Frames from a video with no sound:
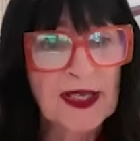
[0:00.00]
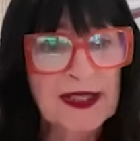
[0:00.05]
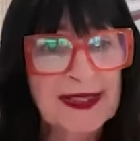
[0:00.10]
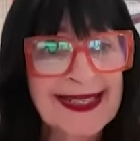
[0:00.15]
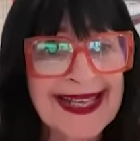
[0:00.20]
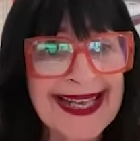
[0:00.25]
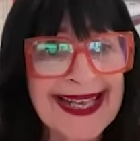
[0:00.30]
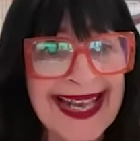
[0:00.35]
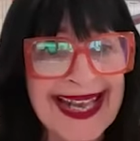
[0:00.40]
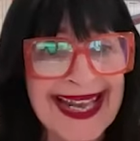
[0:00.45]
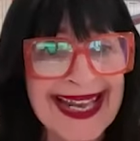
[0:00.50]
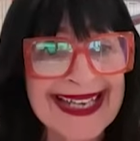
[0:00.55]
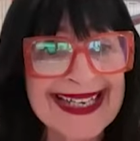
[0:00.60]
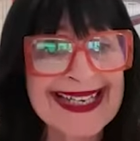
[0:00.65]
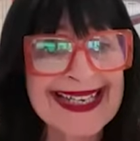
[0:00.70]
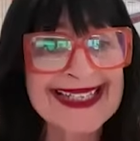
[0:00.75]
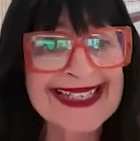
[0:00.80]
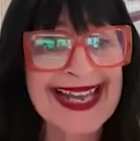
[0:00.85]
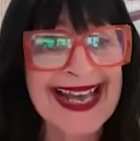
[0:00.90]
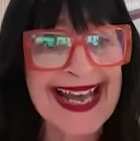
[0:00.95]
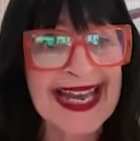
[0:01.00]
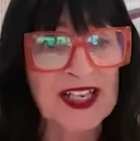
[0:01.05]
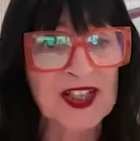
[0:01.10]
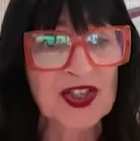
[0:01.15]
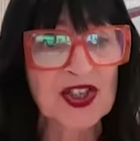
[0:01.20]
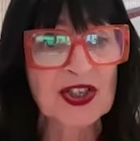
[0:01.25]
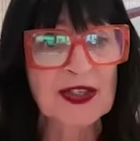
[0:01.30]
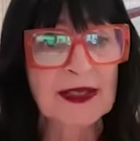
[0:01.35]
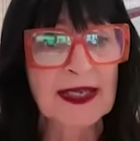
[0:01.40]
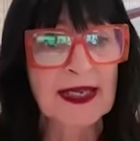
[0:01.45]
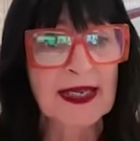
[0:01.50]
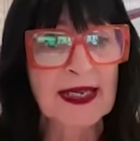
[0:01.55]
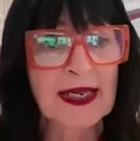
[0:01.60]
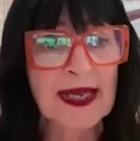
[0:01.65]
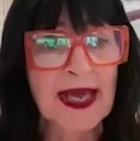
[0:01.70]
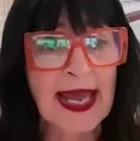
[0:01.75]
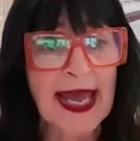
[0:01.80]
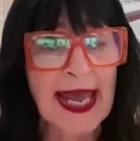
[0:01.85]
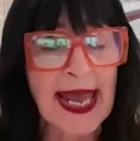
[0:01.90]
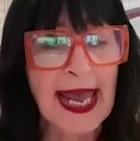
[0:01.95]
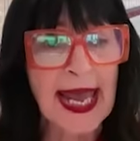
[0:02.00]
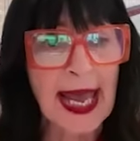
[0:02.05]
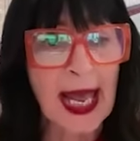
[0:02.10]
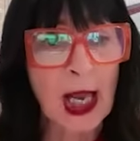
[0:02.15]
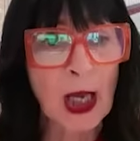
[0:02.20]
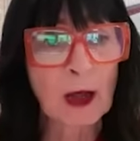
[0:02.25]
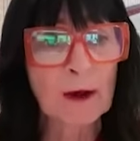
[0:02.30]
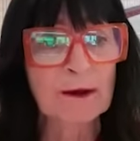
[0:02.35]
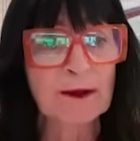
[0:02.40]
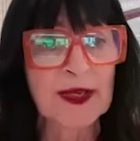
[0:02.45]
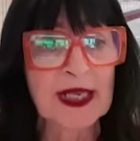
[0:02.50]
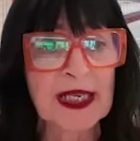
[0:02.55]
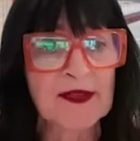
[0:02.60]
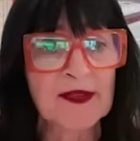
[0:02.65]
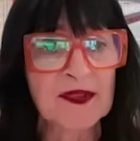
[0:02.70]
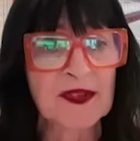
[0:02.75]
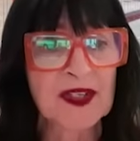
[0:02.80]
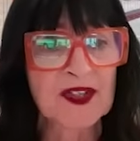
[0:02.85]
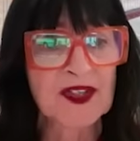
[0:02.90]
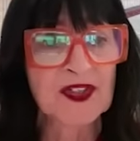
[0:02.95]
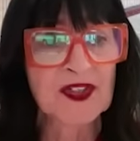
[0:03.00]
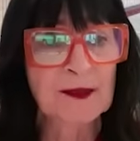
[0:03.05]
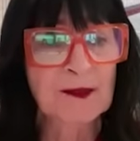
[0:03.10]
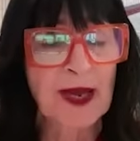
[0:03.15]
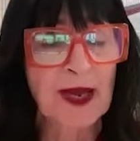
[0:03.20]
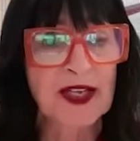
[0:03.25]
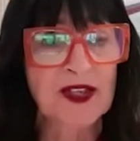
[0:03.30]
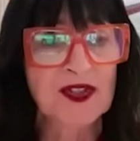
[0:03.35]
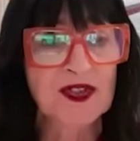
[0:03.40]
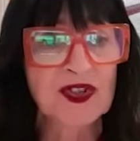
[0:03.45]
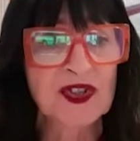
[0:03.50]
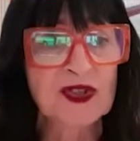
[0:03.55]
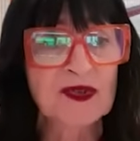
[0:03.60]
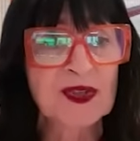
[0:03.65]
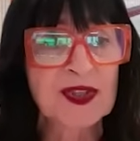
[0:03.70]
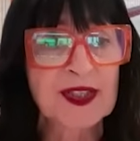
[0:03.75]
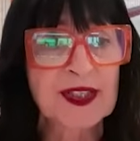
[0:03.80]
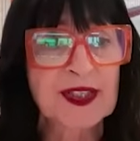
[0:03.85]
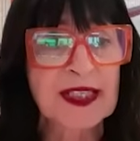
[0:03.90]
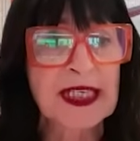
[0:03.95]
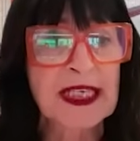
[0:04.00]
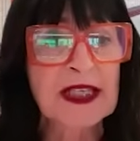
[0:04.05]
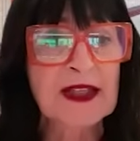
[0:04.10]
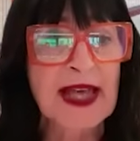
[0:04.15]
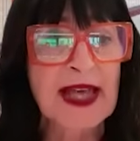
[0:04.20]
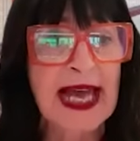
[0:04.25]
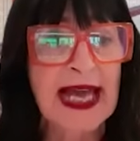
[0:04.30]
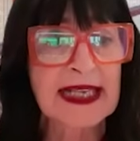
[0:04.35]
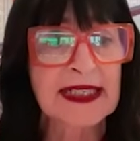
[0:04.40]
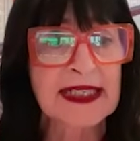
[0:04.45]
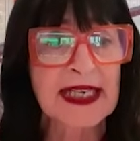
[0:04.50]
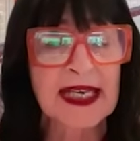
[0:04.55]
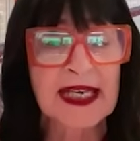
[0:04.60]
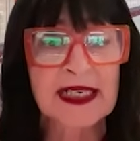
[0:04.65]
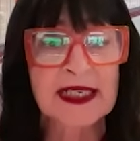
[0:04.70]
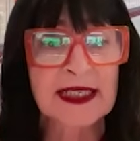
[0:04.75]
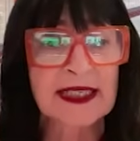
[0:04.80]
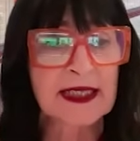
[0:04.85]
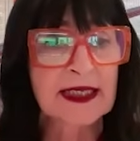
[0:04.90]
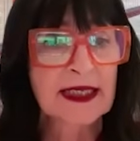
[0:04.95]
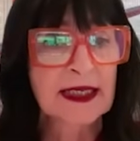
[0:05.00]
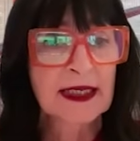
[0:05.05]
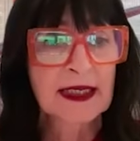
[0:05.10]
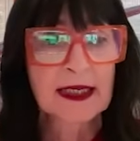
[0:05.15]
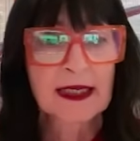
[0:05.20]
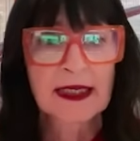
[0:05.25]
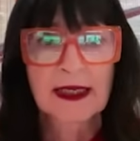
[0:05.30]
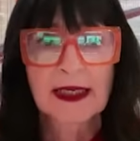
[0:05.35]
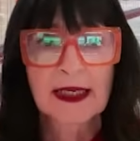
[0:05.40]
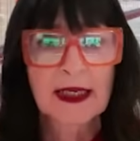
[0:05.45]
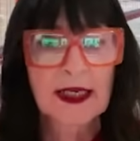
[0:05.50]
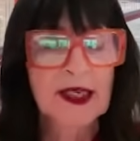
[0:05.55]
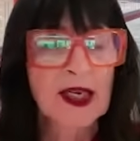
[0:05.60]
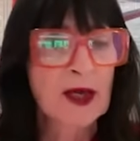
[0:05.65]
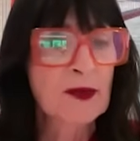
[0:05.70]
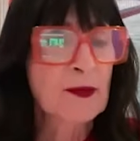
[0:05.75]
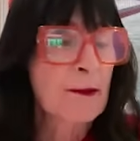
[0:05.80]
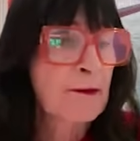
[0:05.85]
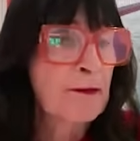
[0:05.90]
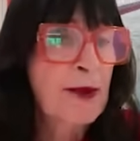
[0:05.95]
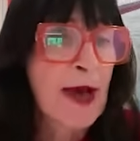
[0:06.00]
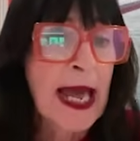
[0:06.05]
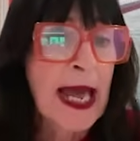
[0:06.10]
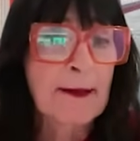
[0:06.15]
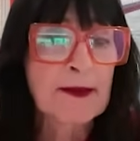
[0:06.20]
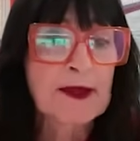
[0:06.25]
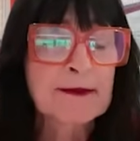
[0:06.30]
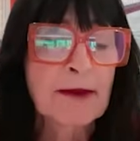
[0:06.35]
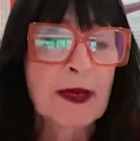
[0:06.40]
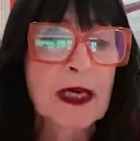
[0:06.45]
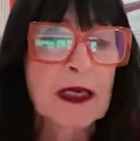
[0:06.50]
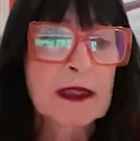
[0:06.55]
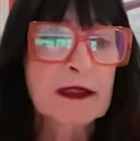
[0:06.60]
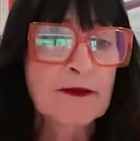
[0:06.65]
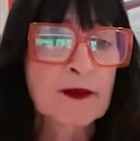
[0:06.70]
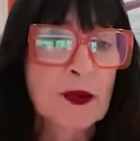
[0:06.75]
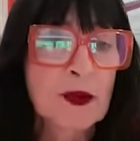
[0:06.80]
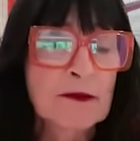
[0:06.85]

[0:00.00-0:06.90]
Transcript: but can it actually help in this space? Do you see that as, you know, perhaps part of